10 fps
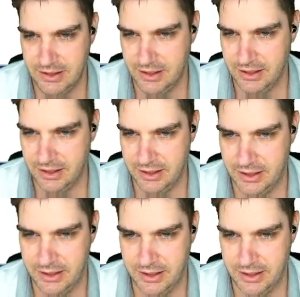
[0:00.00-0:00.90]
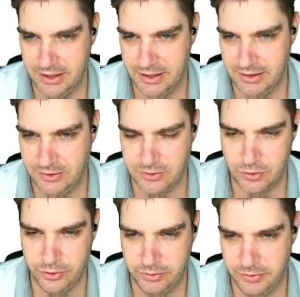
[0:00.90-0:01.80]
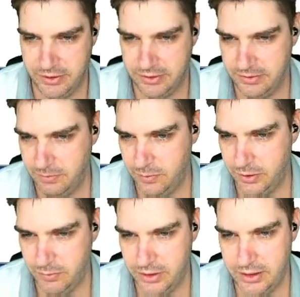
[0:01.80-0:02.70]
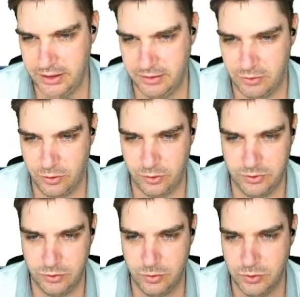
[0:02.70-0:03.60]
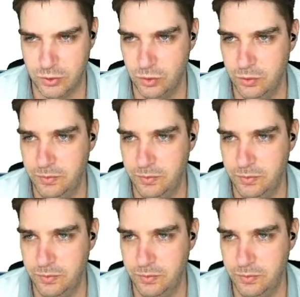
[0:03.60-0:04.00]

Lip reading: and then you just call it with 1 and 1 and call it with 2 and 2.